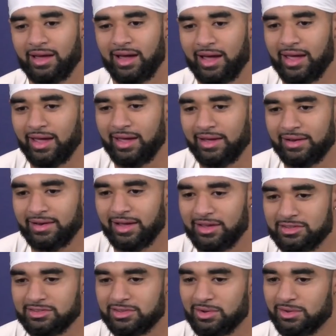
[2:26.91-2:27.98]
And I
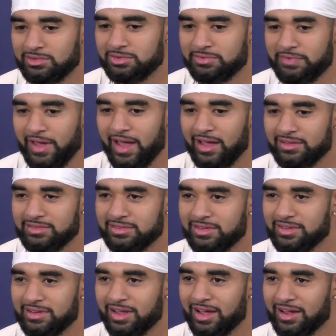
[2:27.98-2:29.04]
was just going too fast.
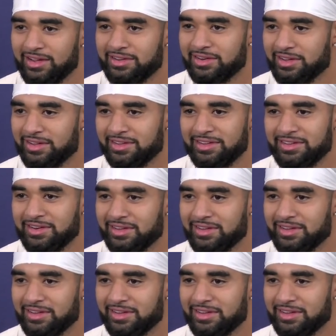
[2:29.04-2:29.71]
And I couldn't